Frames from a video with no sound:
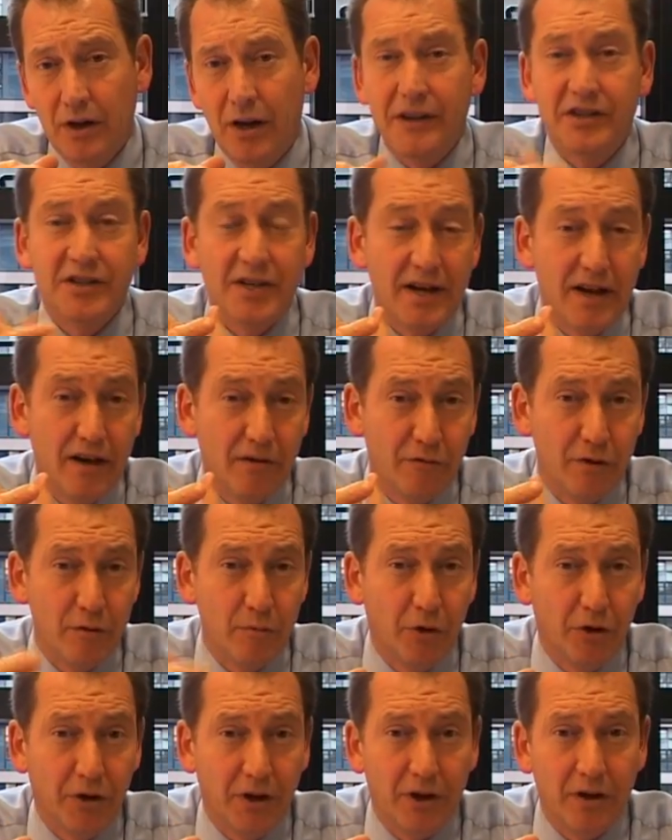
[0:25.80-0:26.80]
I say
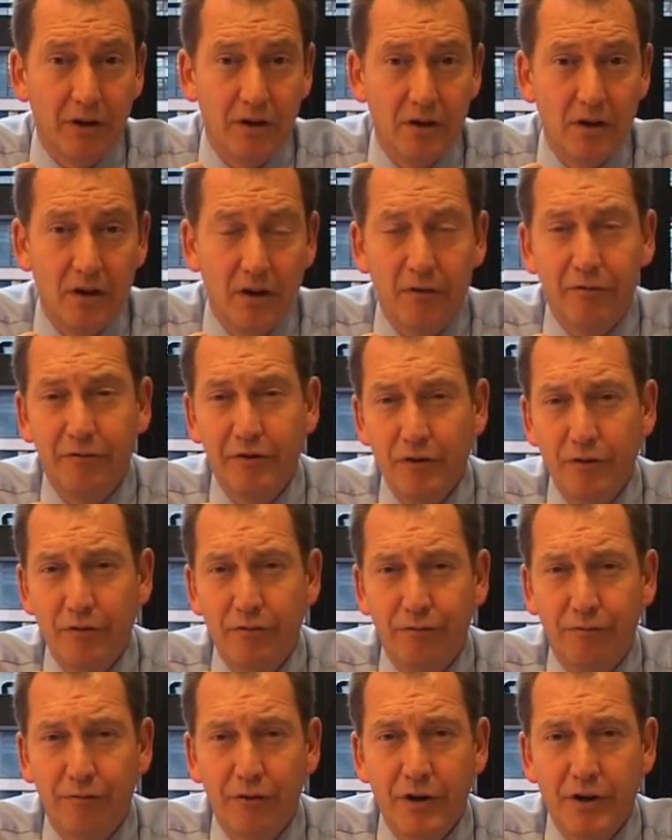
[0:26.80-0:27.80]
everybody, a few
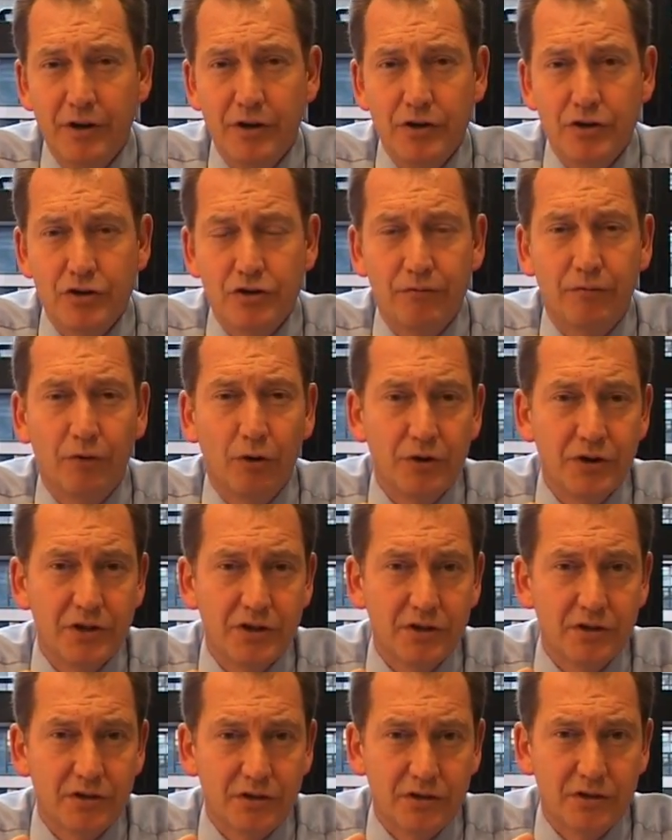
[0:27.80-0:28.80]
fringe
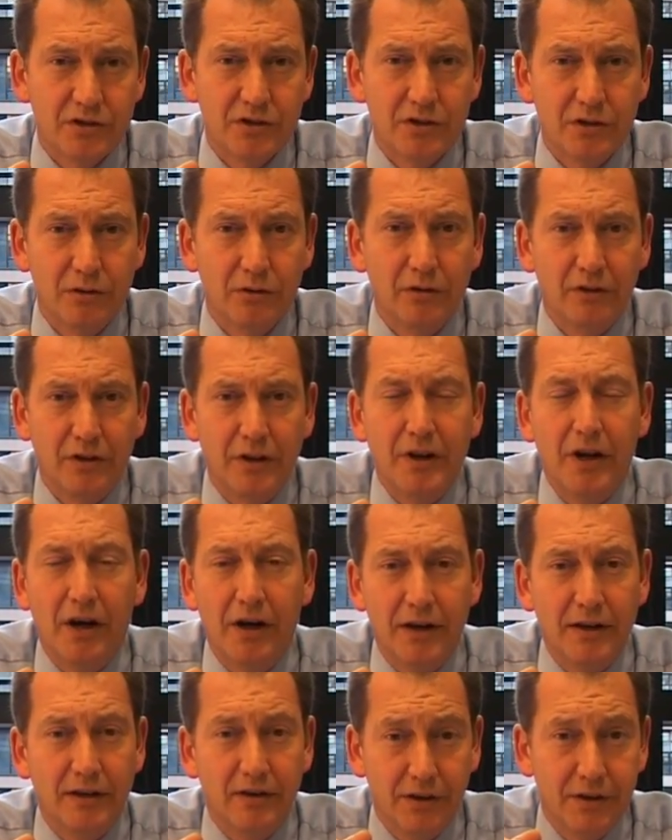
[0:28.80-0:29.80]
voices still
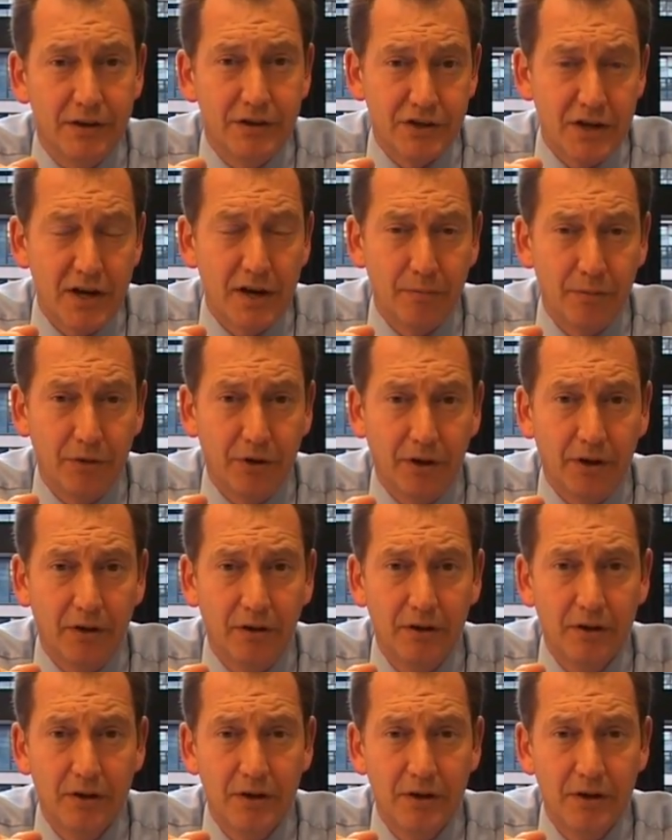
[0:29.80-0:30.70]
deny that it's happening.